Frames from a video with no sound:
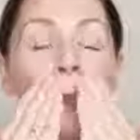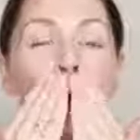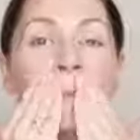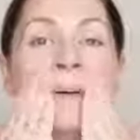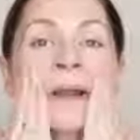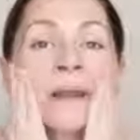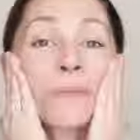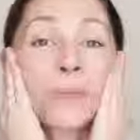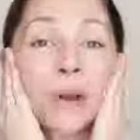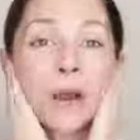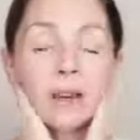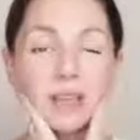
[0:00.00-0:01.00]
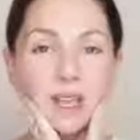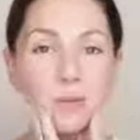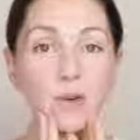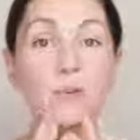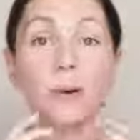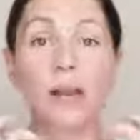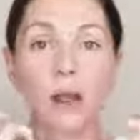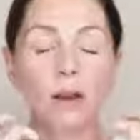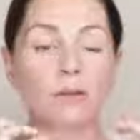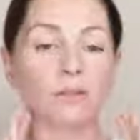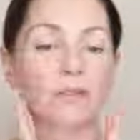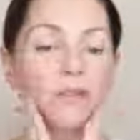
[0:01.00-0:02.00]
and when I'm working with my
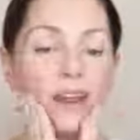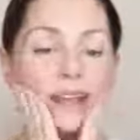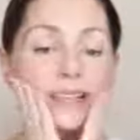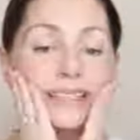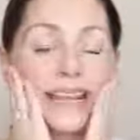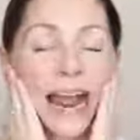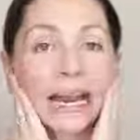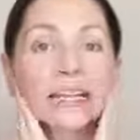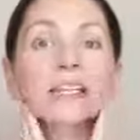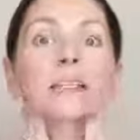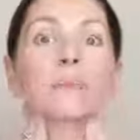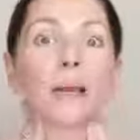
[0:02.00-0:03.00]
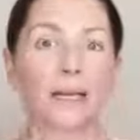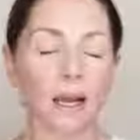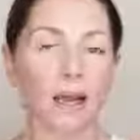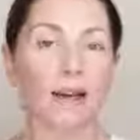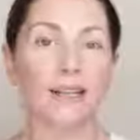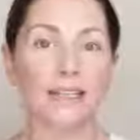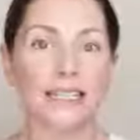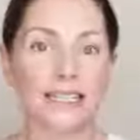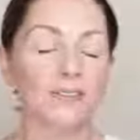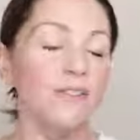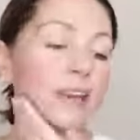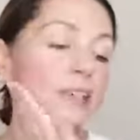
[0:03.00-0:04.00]
own face and my clients
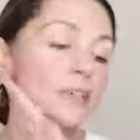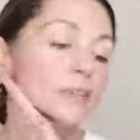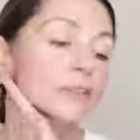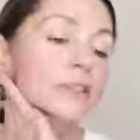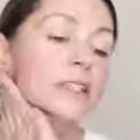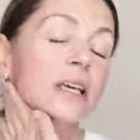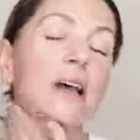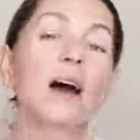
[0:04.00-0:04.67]
in facials,